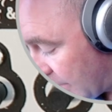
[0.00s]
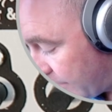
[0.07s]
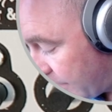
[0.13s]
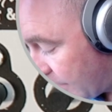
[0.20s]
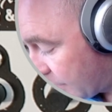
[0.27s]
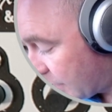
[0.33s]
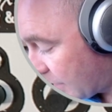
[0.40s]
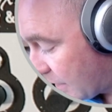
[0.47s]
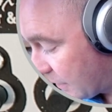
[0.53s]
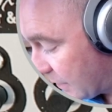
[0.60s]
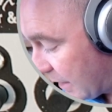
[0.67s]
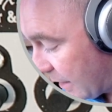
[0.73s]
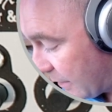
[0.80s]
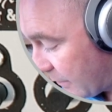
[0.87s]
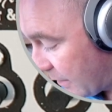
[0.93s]
first
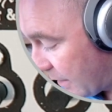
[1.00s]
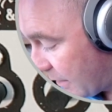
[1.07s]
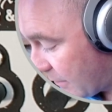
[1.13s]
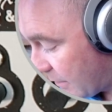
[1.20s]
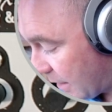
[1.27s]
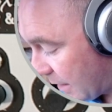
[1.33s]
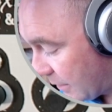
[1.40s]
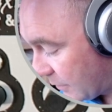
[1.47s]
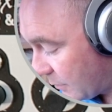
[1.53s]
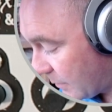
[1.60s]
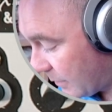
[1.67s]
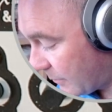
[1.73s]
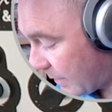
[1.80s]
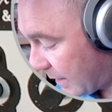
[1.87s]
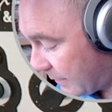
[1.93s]
oscillator here in twin
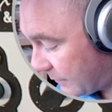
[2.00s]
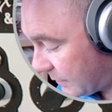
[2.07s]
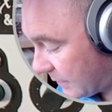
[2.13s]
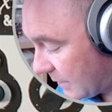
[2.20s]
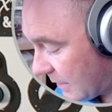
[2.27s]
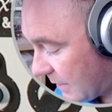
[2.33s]
waves.